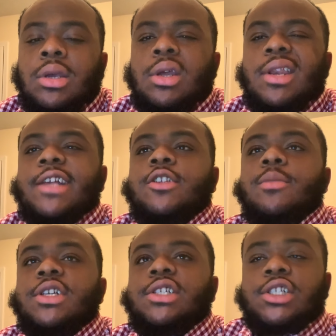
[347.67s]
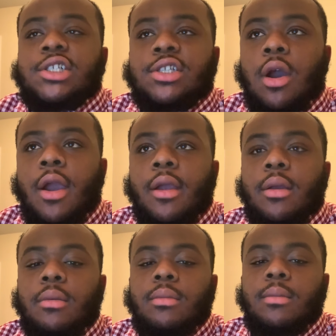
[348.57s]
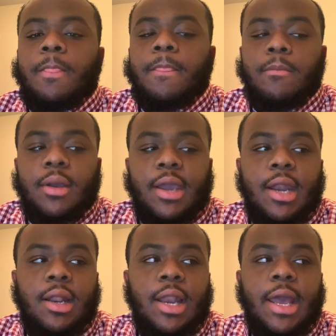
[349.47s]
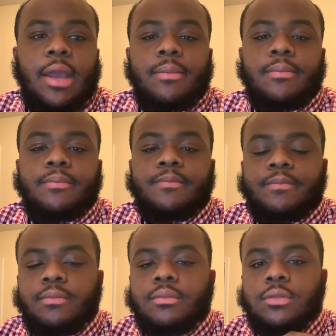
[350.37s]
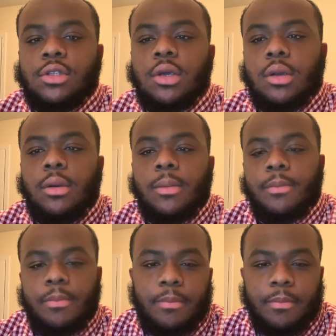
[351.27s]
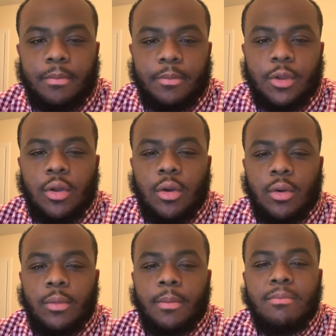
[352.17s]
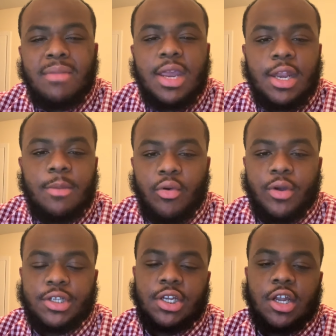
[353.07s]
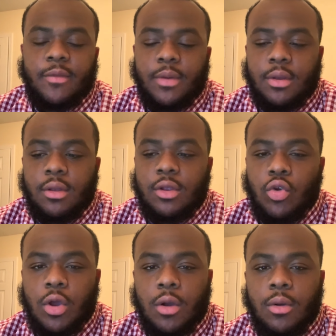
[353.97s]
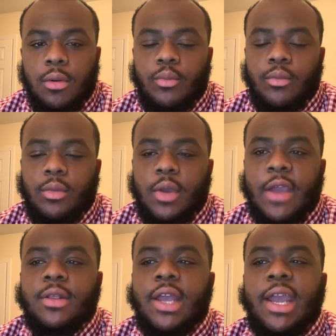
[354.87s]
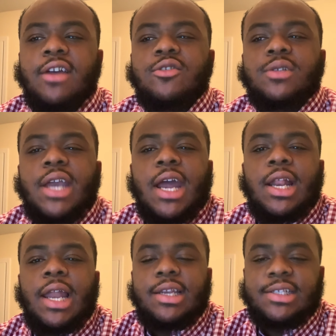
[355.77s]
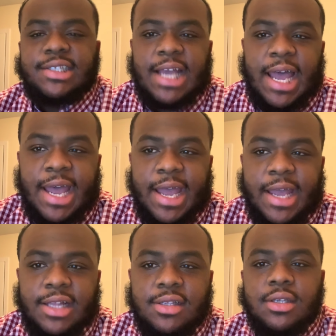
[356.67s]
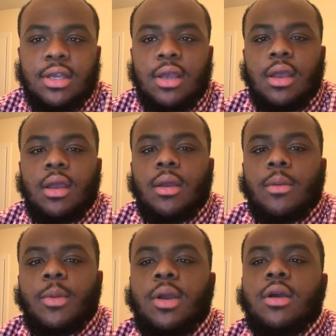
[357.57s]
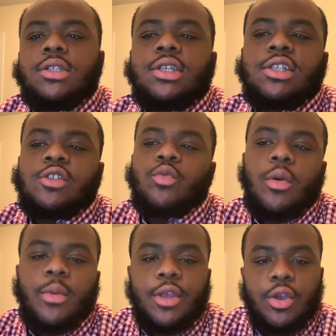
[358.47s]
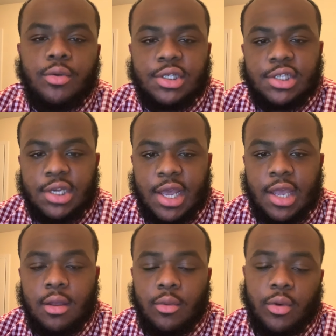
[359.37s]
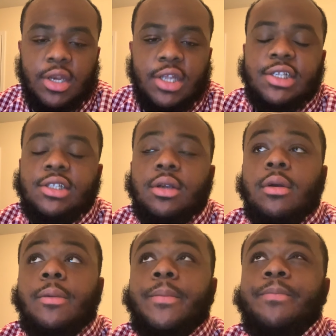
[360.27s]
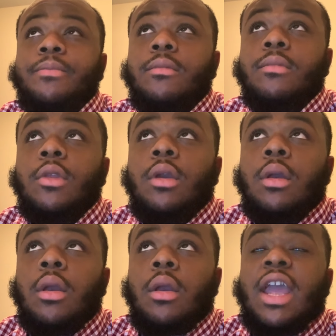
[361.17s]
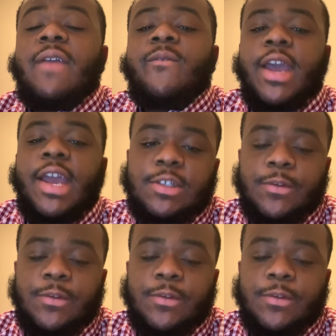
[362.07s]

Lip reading: not so much the start, but kind of like the, meaty portion of it. Everything else was kind of like the sides, because this is what we're using today. Well, this is a advanced